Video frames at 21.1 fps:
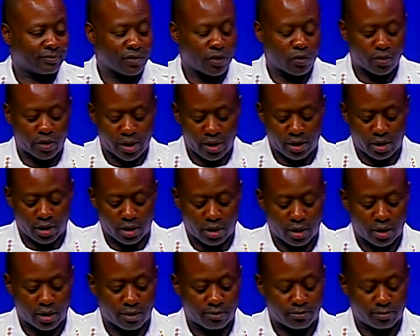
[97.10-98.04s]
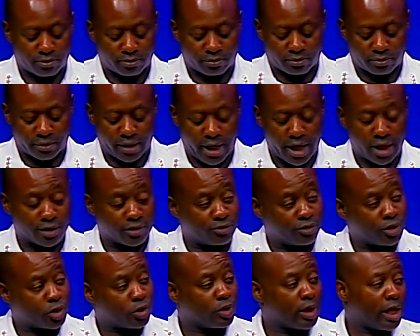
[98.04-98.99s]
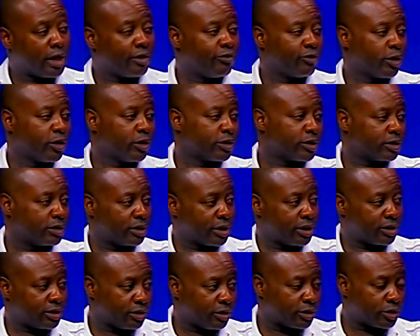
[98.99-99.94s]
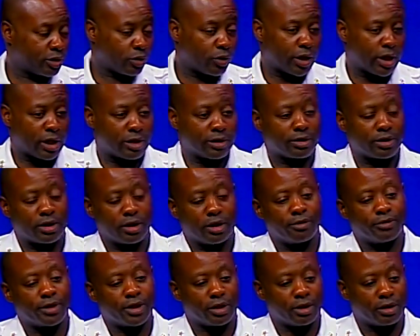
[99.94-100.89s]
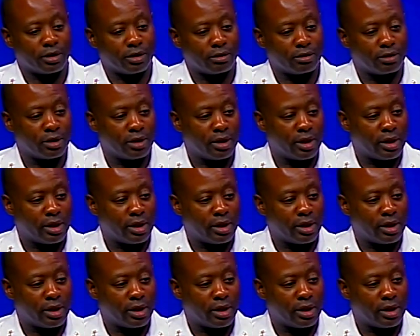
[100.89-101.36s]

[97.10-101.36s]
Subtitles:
Okay. As of July the 1st, this year, 2017,